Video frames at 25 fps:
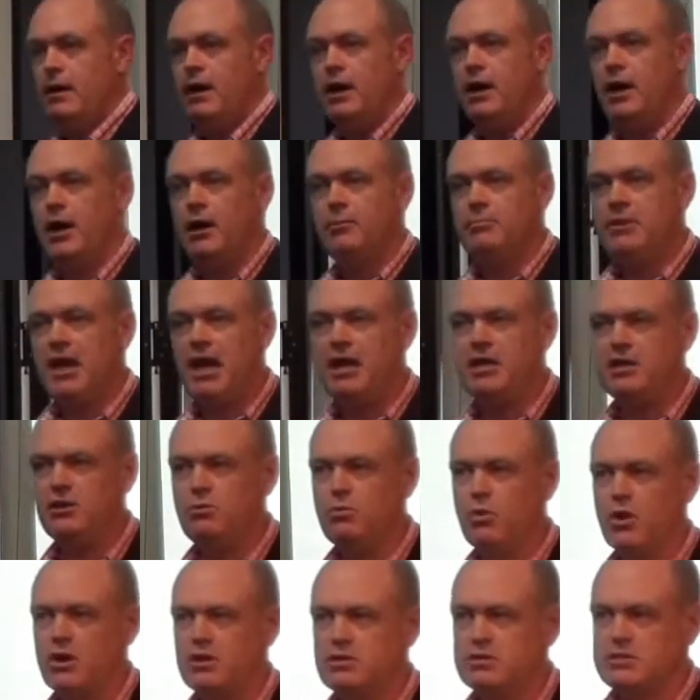and
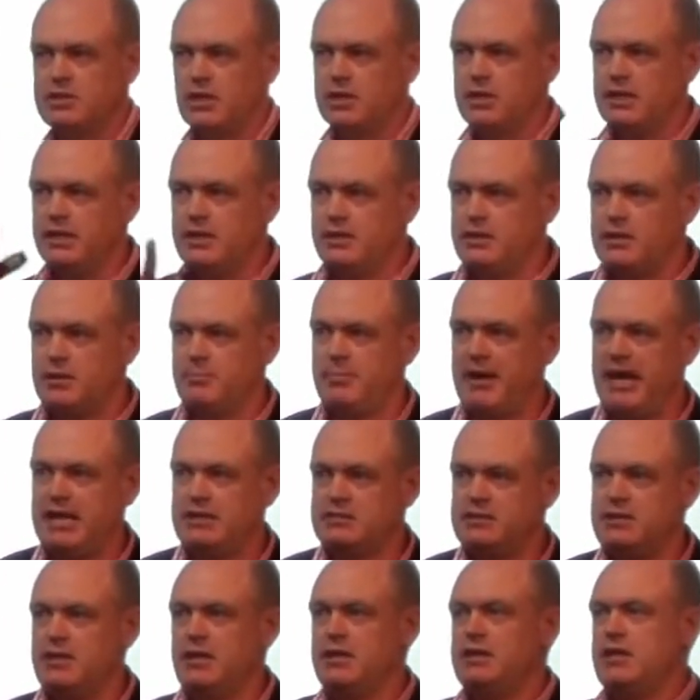you want to delete
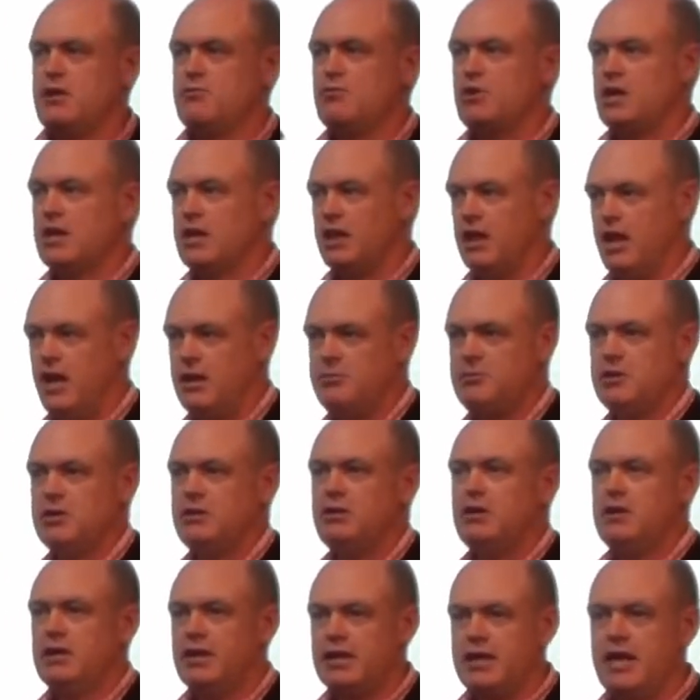capacity and then reclaim
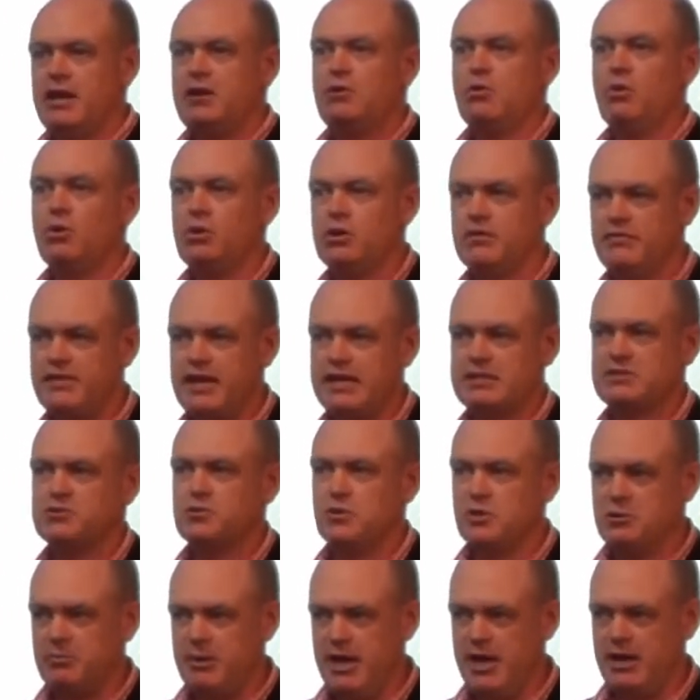it, again, all of that's
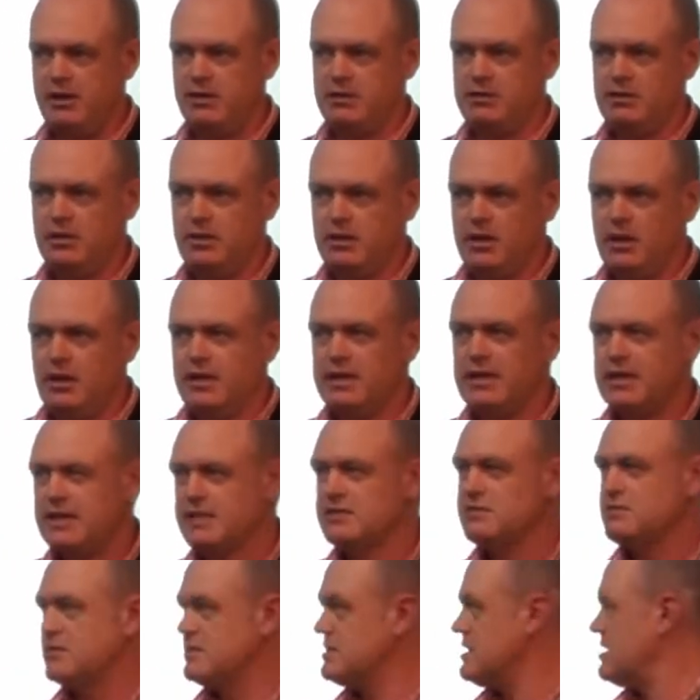automated. Now
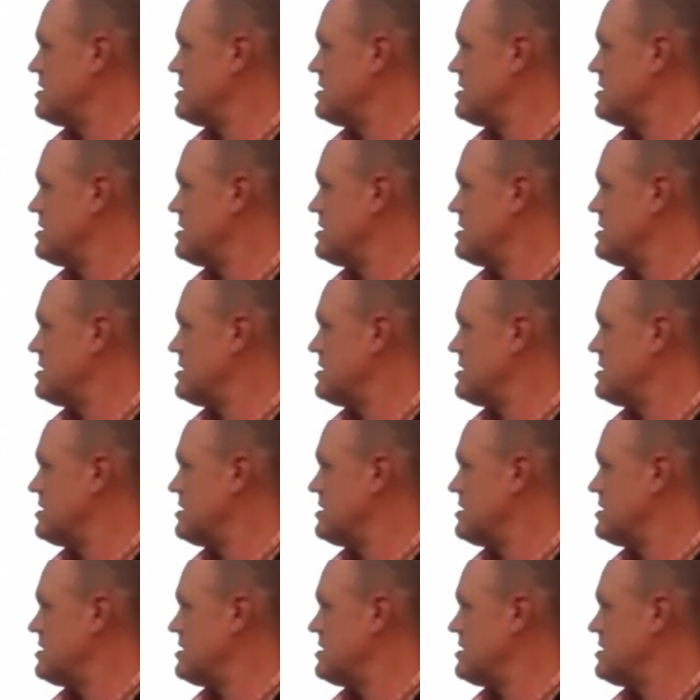that's not